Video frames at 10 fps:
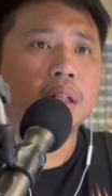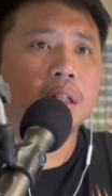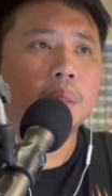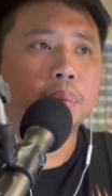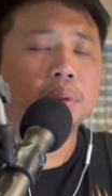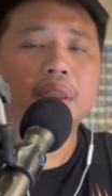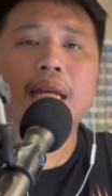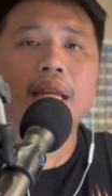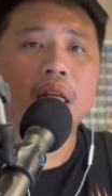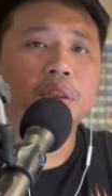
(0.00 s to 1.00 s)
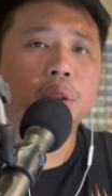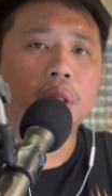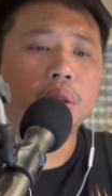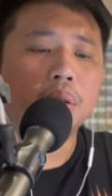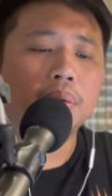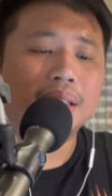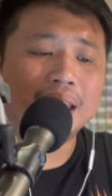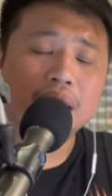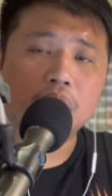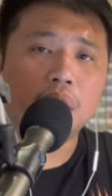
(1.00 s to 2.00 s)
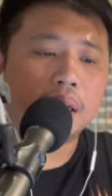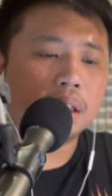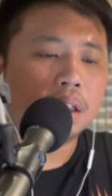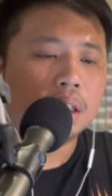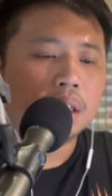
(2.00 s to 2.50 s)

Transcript: a couple shenanigans you can do with this card.